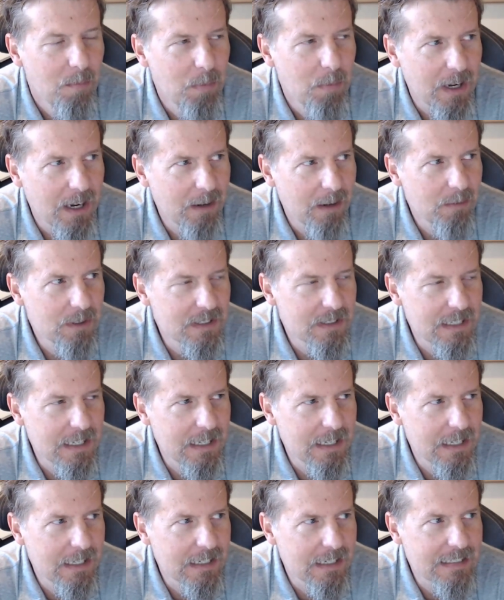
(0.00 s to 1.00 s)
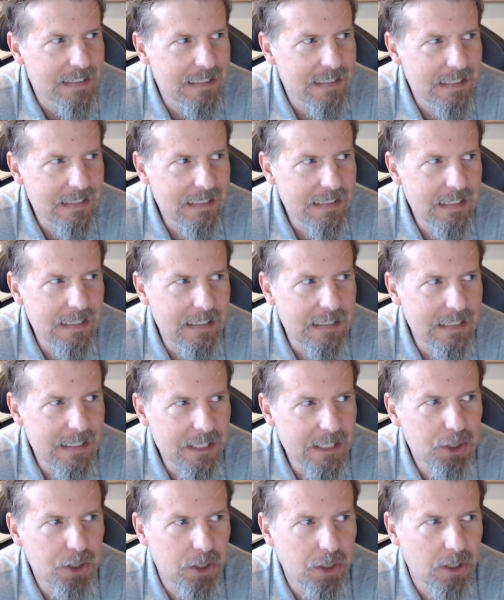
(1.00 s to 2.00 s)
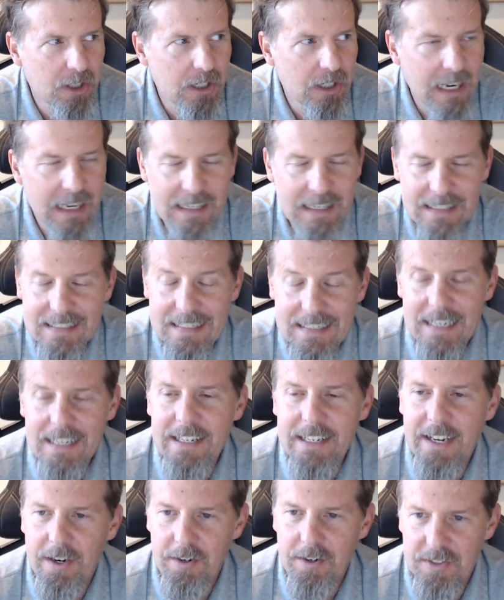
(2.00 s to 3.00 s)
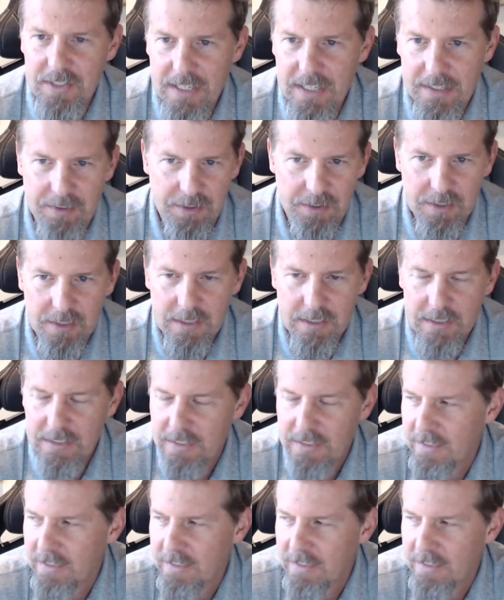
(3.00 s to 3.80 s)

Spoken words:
but I was an assistant teacher at a daycare center.